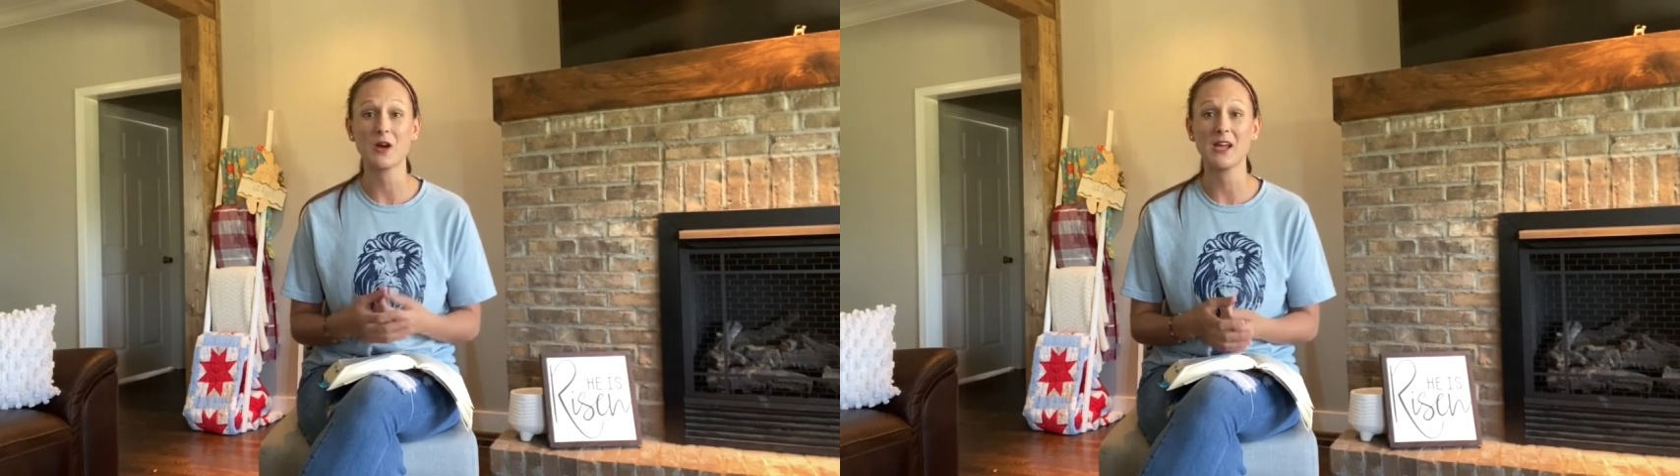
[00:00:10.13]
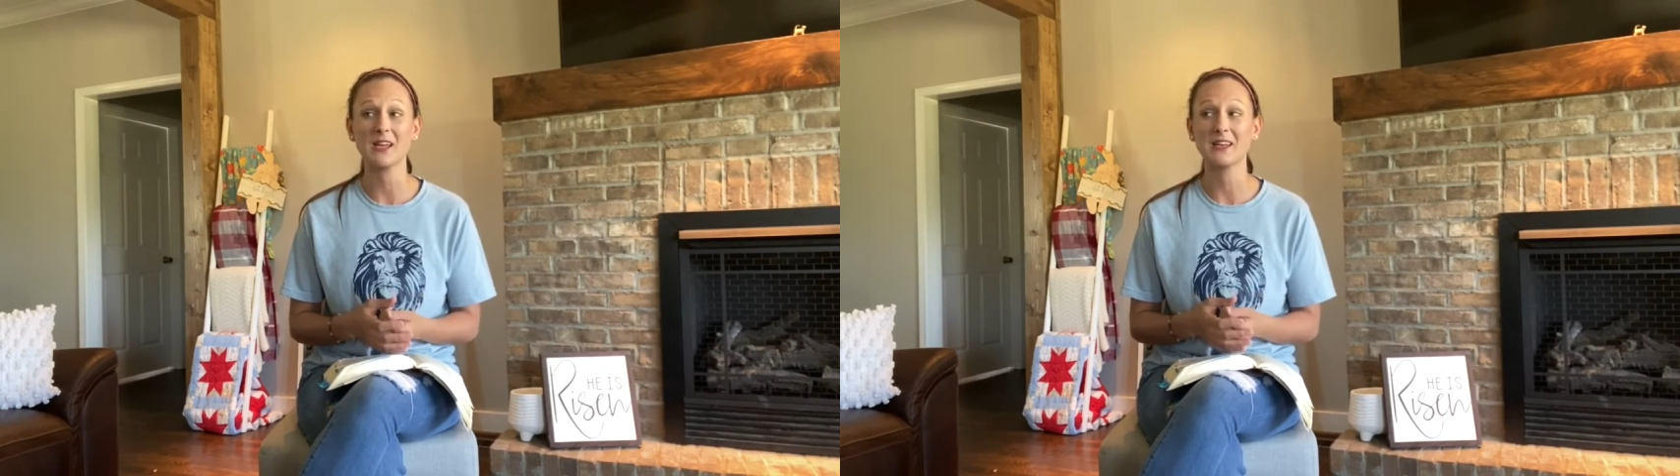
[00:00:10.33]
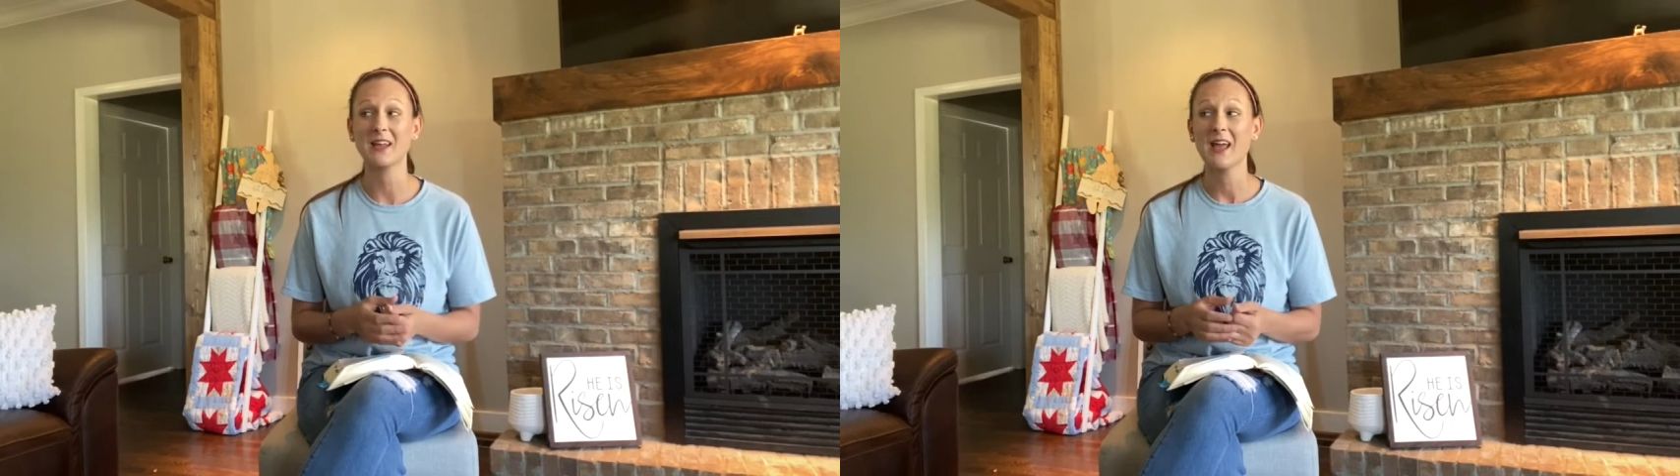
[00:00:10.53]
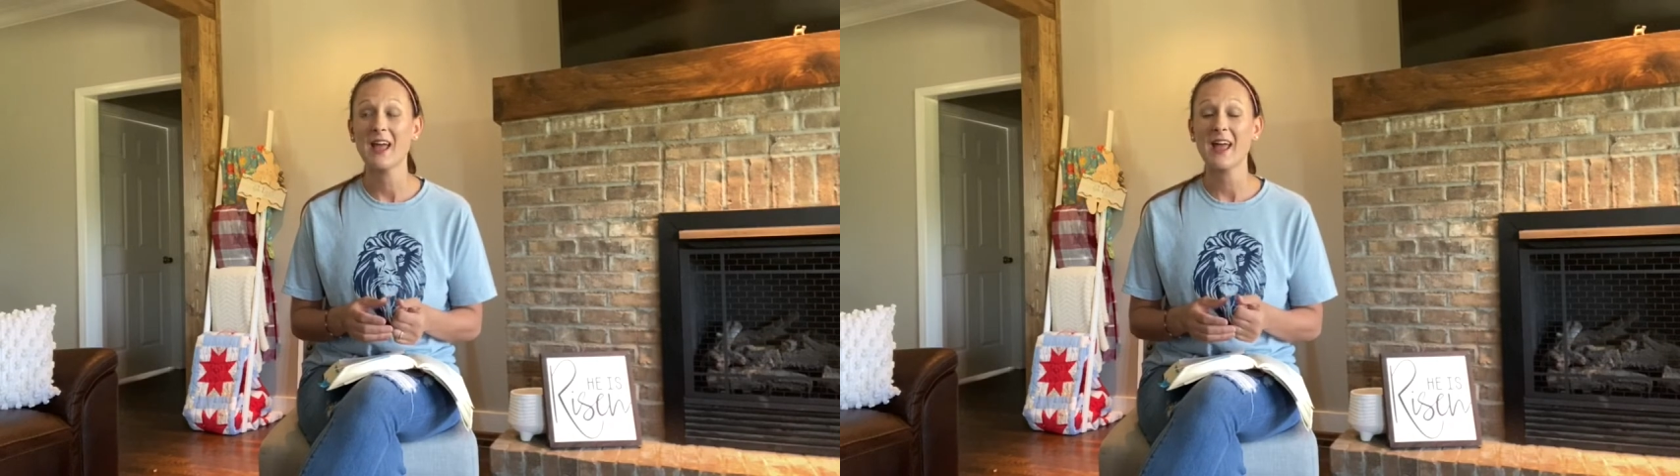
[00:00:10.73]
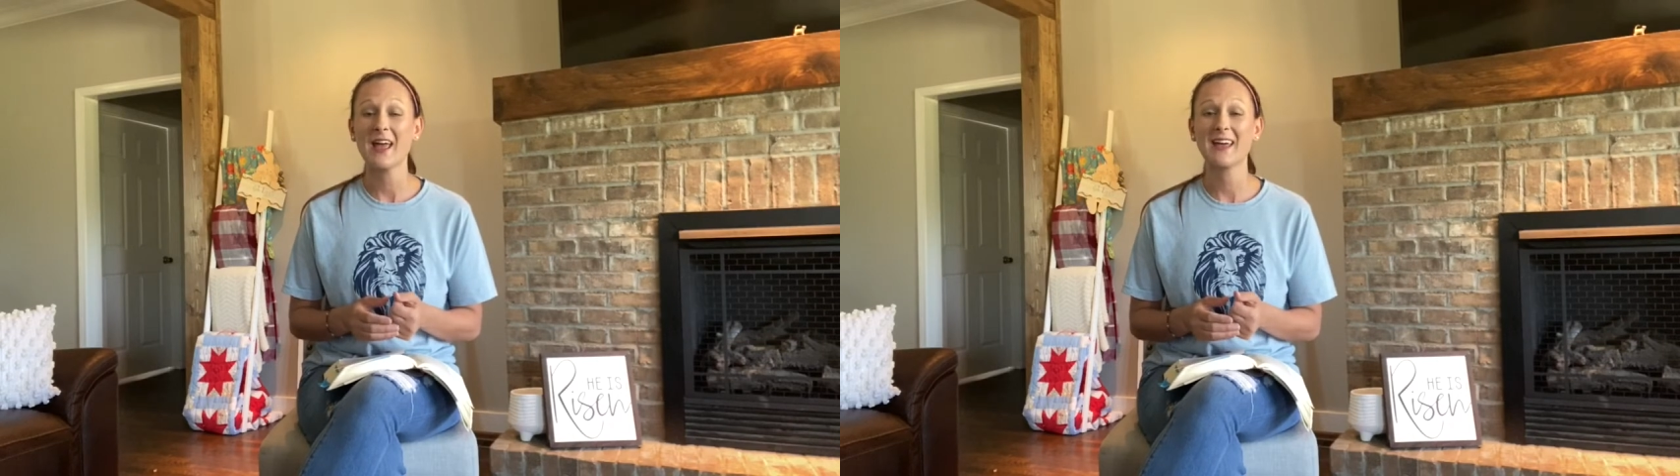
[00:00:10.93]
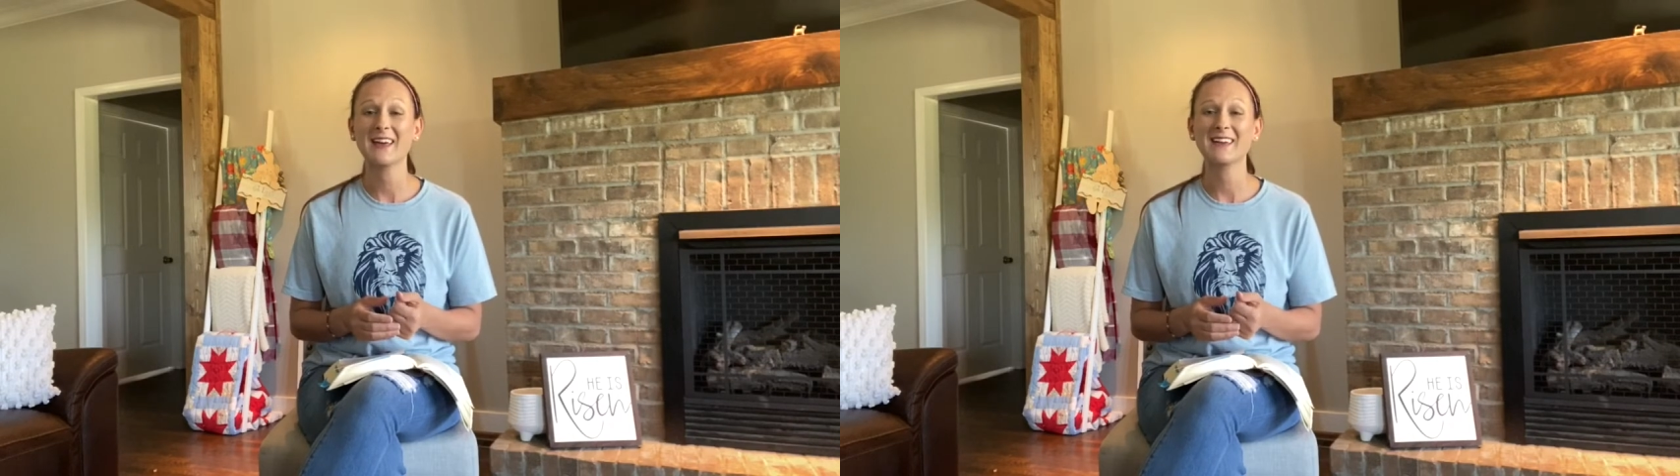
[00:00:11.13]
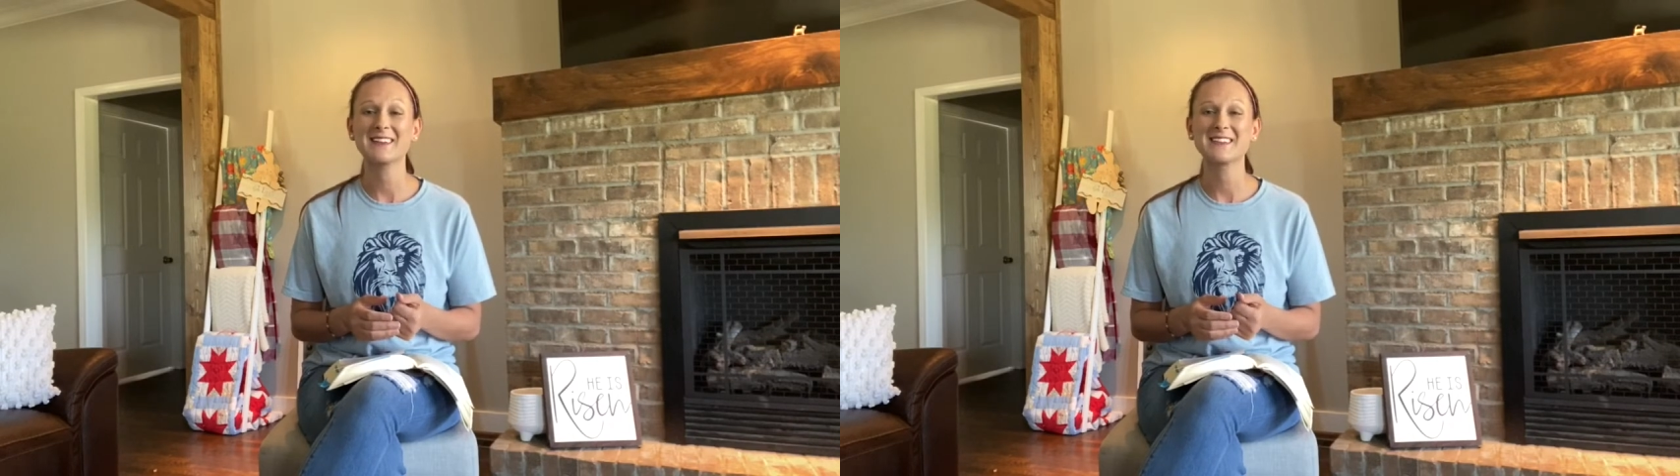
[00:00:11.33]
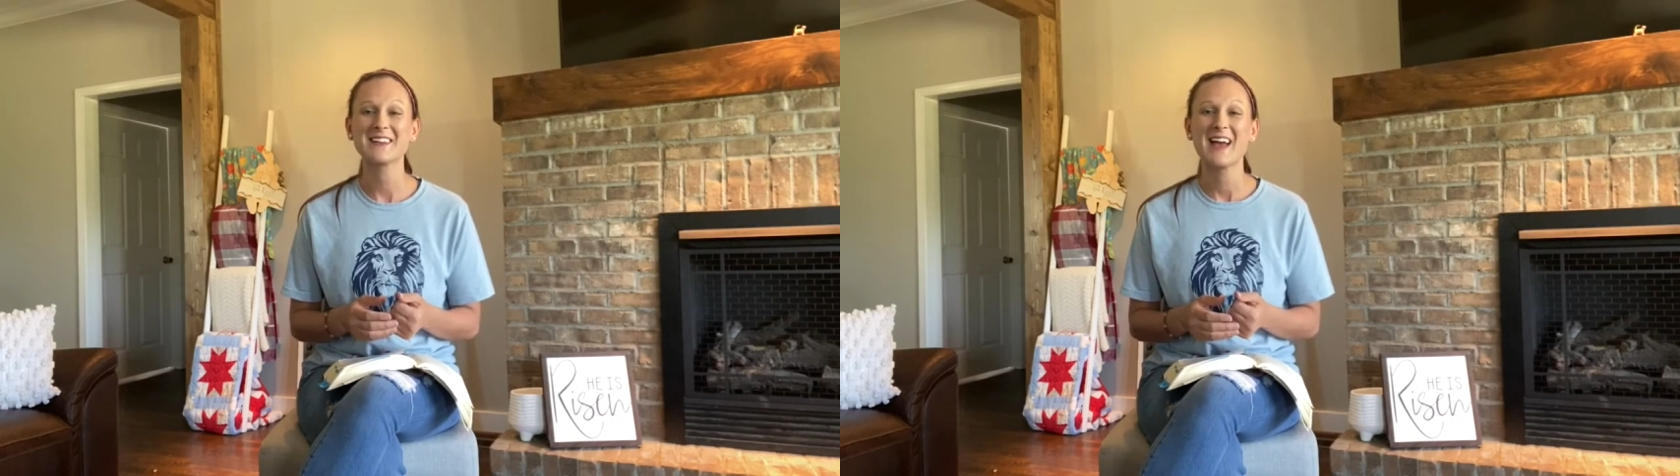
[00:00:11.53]
praying,
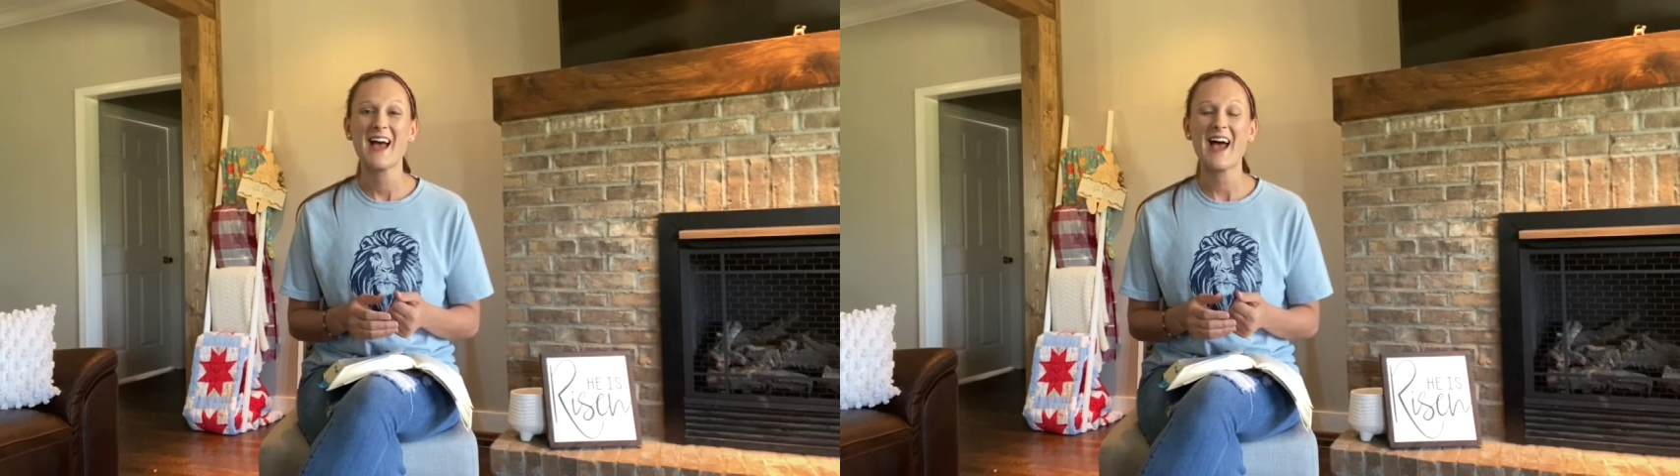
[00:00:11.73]
and